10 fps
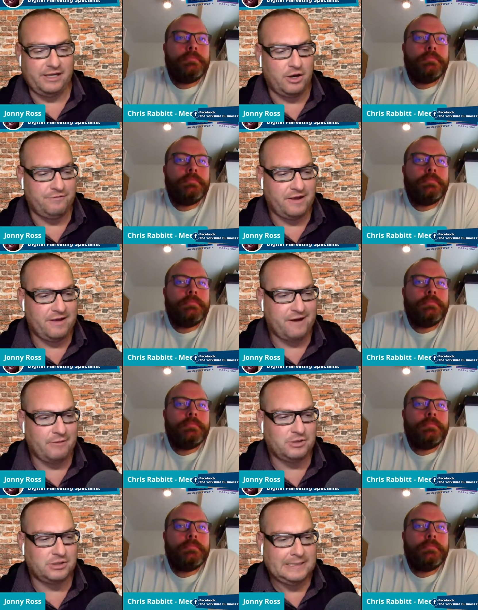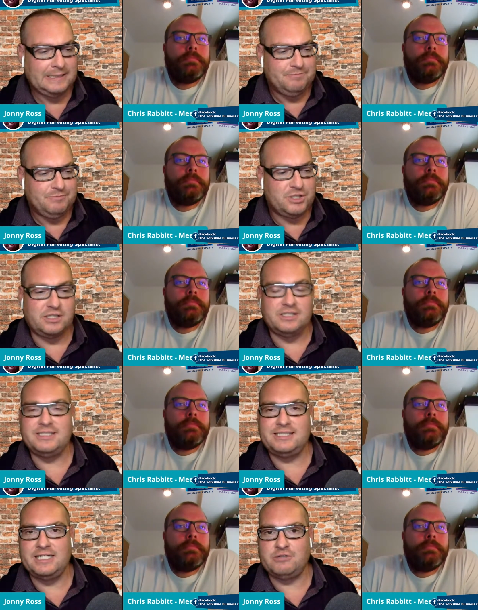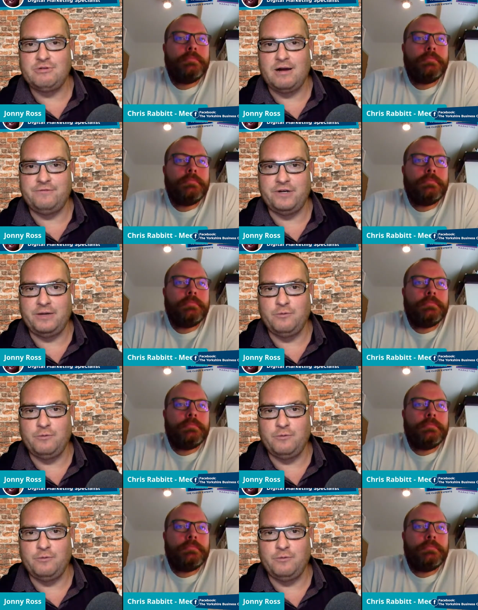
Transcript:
Speaker 1: You know, if, if I was to consider crowdfunding,